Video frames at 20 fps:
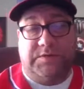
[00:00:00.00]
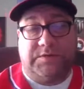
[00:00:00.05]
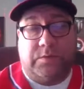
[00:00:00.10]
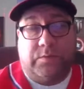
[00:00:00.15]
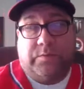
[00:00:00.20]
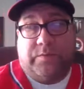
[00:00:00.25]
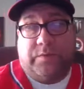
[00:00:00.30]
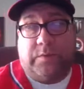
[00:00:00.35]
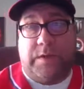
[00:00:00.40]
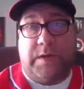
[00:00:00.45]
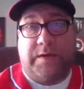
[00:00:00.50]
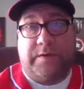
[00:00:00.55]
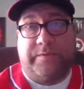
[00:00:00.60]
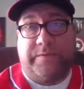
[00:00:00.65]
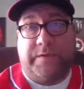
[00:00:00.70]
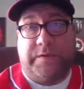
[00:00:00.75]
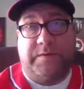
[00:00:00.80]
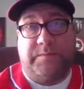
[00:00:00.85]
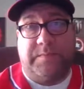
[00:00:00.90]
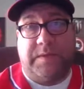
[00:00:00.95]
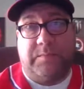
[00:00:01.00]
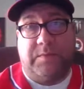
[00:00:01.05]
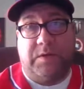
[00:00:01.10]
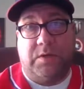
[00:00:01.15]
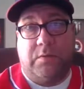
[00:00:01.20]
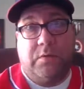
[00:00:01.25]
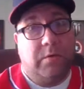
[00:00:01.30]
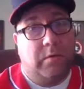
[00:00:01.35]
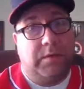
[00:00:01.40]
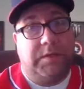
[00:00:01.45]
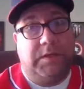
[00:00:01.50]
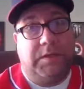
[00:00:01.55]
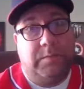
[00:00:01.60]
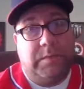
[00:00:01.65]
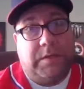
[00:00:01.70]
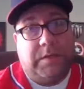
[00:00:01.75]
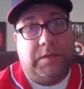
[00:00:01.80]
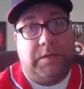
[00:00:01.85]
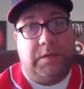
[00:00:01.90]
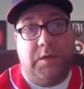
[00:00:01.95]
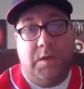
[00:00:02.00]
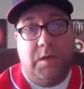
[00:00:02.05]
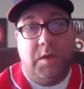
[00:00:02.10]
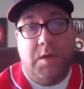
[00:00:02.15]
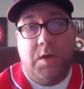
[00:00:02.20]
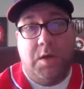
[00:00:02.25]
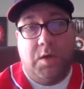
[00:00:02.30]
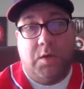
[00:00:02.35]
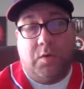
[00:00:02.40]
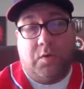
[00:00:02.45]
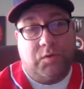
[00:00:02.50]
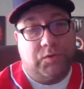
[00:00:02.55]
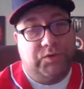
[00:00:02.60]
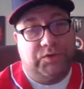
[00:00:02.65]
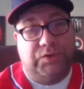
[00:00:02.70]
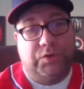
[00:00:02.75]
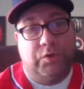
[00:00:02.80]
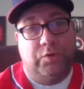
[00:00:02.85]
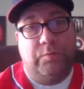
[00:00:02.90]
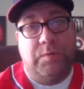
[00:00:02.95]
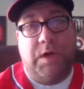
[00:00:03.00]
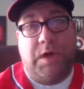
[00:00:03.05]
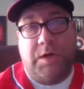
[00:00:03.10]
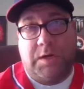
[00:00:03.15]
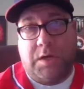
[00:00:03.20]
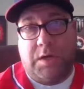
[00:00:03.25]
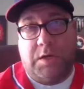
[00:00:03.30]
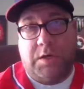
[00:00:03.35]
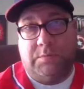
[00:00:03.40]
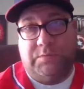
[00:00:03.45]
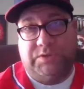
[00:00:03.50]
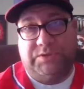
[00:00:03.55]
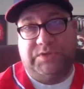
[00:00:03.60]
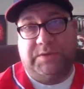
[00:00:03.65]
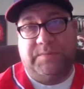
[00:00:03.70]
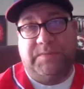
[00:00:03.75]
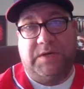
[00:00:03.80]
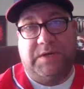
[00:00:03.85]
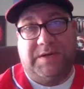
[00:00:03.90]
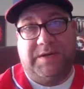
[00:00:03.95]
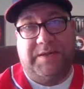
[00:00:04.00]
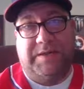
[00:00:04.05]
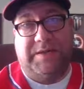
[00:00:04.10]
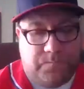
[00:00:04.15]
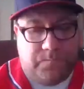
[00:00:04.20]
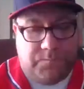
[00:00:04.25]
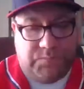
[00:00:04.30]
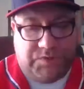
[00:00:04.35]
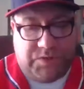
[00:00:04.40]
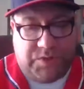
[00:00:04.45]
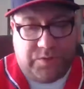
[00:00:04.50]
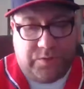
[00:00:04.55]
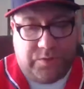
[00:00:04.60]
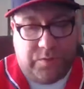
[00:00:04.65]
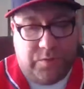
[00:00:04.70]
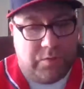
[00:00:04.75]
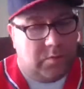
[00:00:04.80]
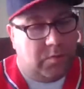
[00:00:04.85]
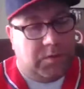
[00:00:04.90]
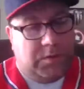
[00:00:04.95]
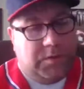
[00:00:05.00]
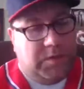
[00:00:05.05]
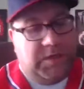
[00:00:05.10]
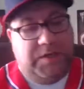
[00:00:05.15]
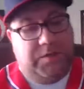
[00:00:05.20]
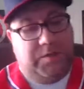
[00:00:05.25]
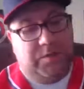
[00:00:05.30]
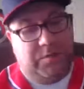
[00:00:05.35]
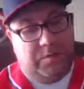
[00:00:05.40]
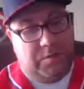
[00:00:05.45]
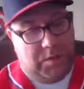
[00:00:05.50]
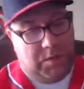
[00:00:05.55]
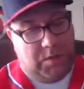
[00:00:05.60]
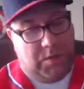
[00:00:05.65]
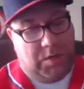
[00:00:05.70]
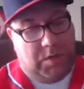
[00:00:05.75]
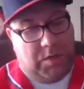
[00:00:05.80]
That's the only way I can think of, maybe going on eBay or Snoop.com or something like that. So anyway,